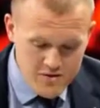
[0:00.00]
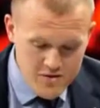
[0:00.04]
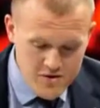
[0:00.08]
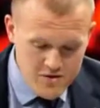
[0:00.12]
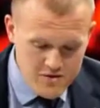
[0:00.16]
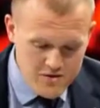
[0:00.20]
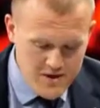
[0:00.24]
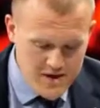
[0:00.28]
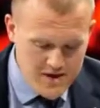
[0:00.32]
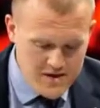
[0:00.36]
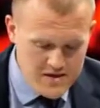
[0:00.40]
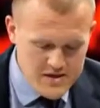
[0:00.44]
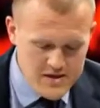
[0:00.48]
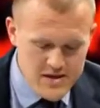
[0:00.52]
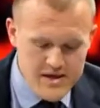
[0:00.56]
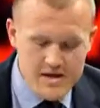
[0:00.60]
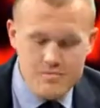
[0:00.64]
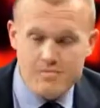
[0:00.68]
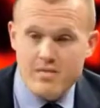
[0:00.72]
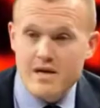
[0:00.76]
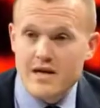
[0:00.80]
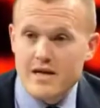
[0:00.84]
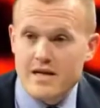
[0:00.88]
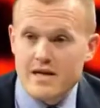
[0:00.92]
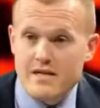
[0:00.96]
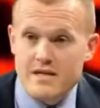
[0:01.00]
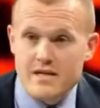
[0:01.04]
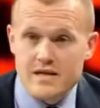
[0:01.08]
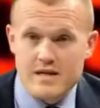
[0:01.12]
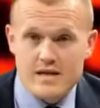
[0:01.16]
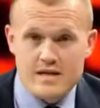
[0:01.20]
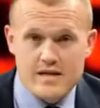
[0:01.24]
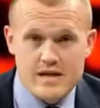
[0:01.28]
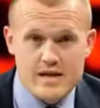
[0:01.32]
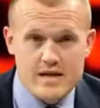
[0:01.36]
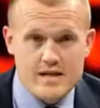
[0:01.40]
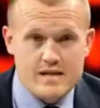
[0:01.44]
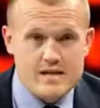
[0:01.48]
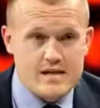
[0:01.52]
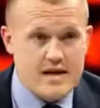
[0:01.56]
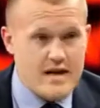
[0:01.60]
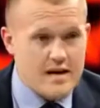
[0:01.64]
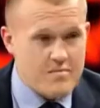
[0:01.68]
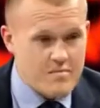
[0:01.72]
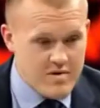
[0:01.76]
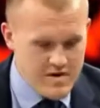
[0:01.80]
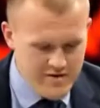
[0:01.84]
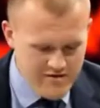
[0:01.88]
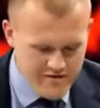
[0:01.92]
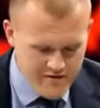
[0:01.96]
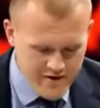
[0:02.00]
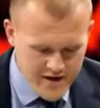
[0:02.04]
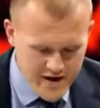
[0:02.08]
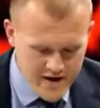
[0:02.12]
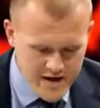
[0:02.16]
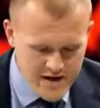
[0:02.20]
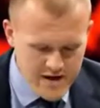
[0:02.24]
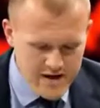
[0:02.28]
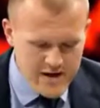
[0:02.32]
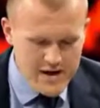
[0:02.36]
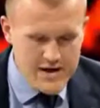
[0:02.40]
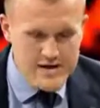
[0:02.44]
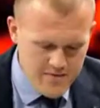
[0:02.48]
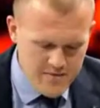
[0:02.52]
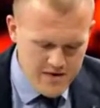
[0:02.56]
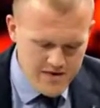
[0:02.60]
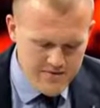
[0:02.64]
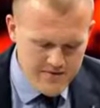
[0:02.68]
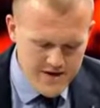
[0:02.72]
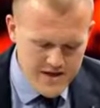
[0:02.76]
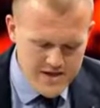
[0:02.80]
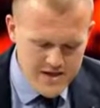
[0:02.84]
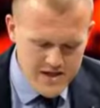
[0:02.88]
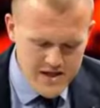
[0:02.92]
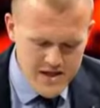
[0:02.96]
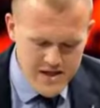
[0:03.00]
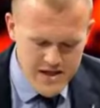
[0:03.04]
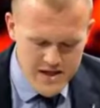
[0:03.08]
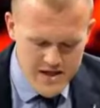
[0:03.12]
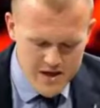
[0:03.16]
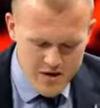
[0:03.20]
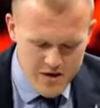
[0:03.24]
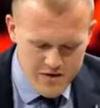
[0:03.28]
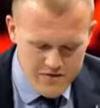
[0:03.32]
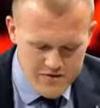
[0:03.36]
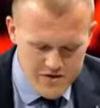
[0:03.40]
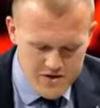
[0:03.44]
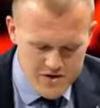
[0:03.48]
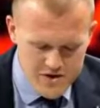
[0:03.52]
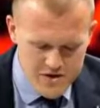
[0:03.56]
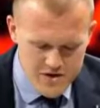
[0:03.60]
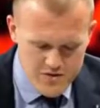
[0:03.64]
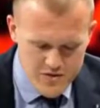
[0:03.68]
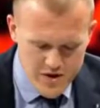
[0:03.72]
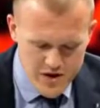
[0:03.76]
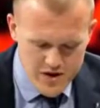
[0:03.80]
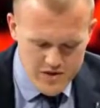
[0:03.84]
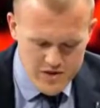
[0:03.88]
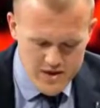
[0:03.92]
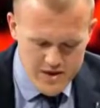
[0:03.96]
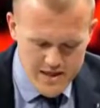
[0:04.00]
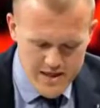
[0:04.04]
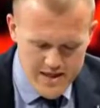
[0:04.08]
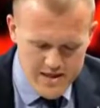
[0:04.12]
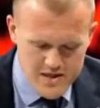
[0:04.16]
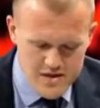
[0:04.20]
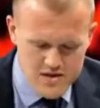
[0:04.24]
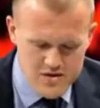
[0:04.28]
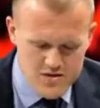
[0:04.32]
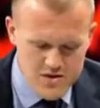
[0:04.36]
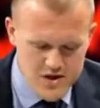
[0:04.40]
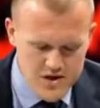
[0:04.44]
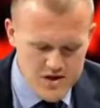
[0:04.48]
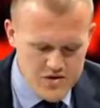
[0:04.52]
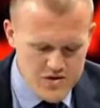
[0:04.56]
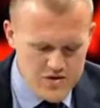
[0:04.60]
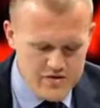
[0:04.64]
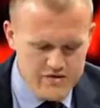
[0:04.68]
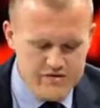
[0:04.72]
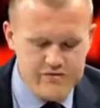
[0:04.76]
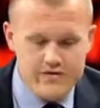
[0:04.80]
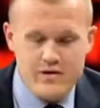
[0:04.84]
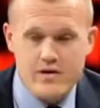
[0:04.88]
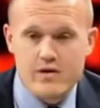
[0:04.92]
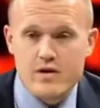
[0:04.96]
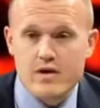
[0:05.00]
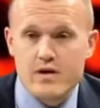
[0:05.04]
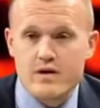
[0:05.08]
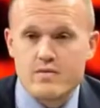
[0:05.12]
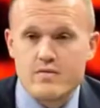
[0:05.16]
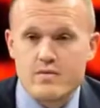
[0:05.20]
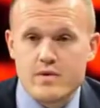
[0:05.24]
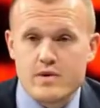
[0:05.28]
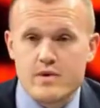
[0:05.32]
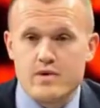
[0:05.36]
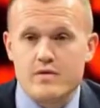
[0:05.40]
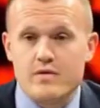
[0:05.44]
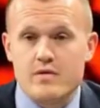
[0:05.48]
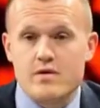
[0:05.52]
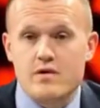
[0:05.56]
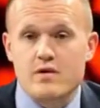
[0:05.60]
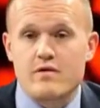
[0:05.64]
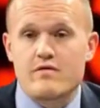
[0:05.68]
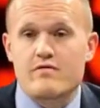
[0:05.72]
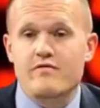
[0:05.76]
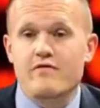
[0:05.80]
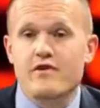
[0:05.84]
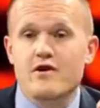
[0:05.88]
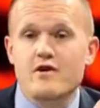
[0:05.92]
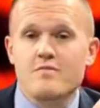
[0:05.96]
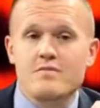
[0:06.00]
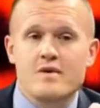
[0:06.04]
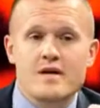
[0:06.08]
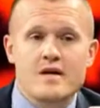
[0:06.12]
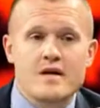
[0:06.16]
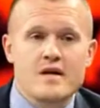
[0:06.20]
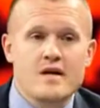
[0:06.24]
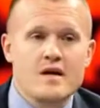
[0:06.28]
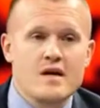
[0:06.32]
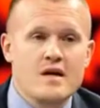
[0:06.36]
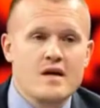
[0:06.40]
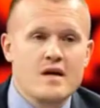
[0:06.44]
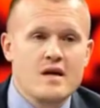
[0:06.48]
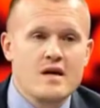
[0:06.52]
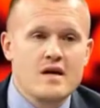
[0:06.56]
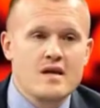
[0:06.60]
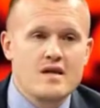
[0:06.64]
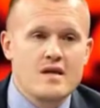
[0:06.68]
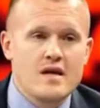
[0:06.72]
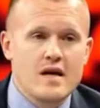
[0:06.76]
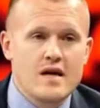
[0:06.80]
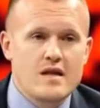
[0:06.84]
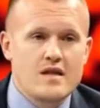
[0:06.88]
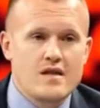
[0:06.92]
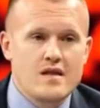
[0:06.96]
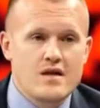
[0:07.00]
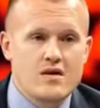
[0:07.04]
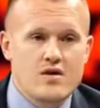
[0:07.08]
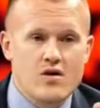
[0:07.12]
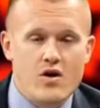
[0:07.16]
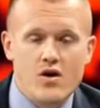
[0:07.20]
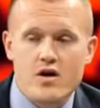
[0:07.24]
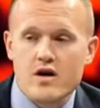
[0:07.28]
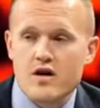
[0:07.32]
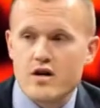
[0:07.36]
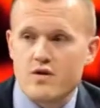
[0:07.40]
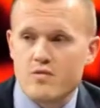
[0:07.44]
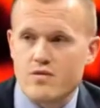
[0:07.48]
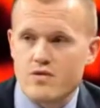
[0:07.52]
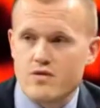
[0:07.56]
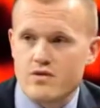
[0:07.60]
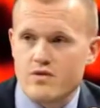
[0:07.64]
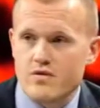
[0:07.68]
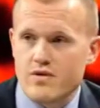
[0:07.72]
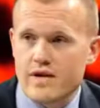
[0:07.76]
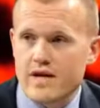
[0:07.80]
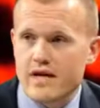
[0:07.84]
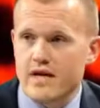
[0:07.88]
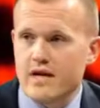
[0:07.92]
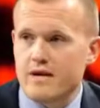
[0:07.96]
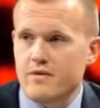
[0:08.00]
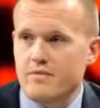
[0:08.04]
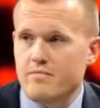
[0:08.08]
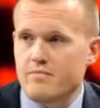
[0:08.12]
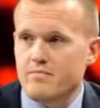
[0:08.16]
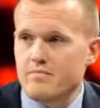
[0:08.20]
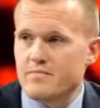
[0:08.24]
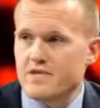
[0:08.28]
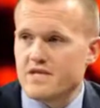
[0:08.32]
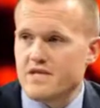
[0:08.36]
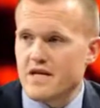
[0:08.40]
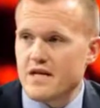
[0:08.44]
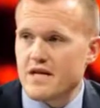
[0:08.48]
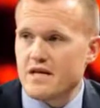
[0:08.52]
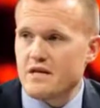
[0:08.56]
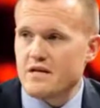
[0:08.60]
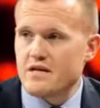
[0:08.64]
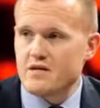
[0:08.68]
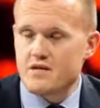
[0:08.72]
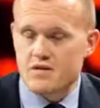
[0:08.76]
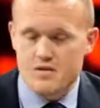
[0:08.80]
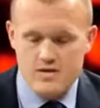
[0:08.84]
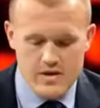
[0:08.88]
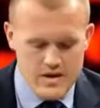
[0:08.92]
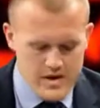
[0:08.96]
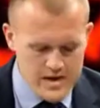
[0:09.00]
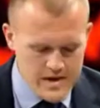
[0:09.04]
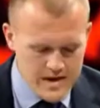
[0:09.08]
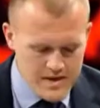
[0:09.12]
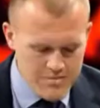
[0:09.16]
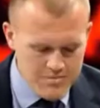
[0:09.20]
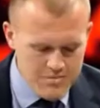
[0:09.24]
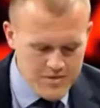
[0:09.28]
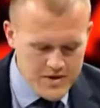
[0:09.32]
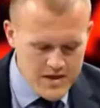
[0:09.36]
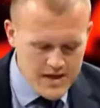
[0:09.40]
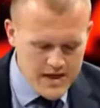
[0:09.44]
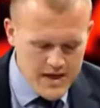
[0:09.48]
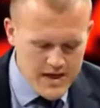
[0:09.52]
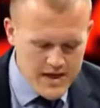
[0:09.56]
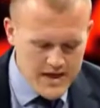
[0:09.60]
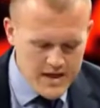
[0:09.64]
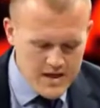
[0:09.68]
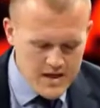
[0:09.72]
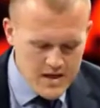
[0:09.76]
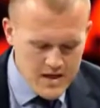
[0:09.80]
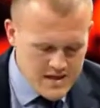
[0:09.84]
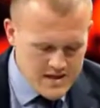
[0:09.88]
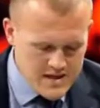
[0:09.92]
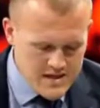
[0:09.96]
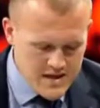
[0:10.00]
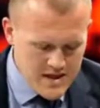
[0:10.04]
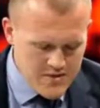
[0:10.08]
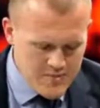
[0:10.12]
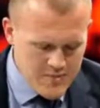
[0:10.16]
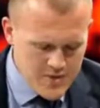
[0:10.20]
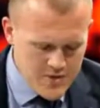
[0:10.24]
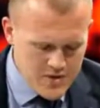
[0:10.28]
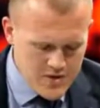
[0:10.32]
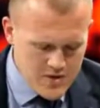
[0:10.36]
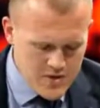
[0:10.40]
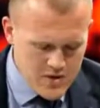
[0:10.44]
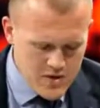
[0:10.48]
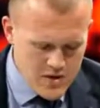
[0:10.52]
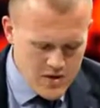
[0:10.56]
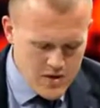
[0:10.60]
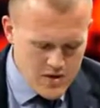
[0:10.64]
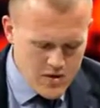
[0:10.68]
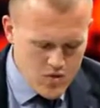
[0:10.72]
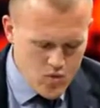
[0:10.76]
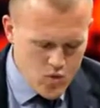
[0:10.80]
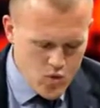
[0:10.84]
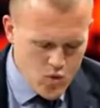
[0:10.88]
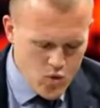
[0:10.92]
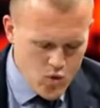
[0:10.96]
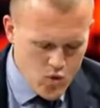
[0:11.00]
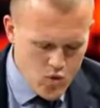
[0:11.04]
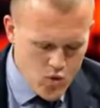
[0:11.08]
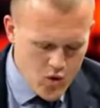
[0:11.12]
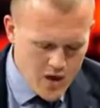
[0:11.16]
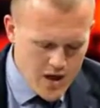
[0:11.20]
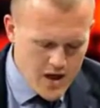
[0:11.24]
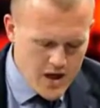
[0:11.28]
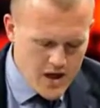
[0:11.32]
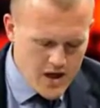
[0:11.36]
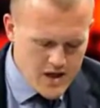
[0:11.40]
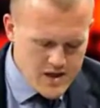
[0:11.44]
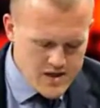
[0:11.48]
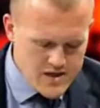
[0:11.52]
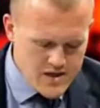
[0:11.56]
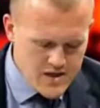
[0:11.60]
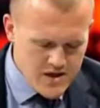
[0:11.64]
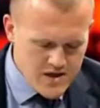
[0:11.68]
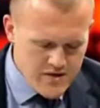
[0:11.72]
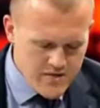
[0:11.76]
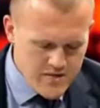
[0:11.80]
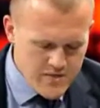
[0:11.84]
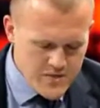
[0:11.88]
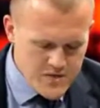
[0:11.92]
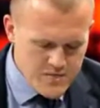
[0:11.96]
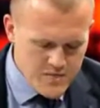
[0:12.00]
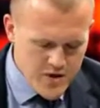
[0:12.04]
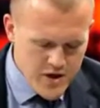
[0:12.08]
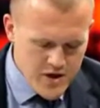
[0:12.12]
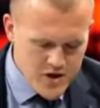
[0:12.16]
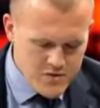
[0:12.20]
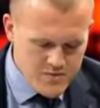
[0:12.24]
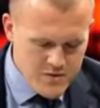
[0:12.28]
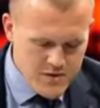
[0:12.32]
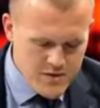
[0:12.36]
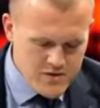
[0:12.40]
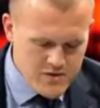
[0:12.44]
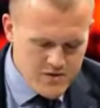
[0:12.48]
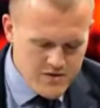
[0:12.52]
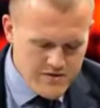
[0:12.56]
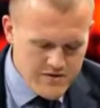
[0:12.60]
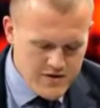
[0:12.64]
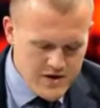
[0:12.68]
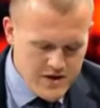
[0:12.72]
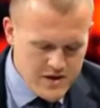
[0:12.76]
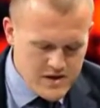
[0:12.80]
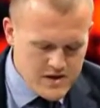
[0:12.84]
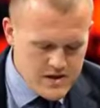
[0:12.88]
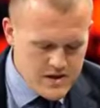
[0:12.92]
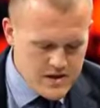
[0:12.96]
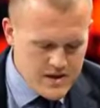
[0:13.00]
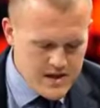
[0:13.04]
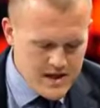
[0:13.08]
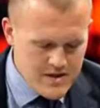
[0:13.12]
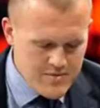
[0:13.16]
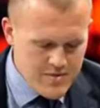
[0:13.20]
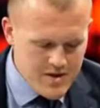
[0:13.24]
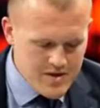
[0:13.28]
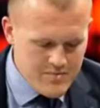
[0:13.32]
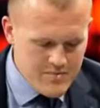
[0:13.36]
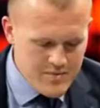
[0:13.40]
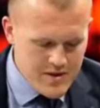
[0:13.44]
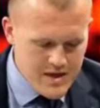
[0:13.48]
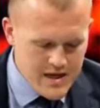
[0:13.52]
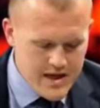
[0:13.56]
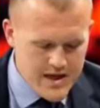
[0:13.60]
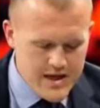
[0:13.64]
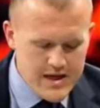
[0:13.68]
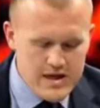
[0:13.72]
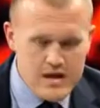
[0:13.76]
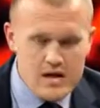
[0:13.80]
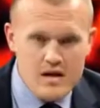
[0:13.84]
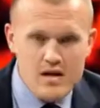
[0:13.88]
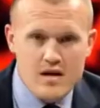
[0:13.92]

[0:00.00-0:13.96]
to us that ballistic tests had been finalized. The investigating officer wrote a letter to us confirming that the docket was already sent to the MPA. Tsepo Ndlwalaza, spokesperson of the Eastern Cape MPA,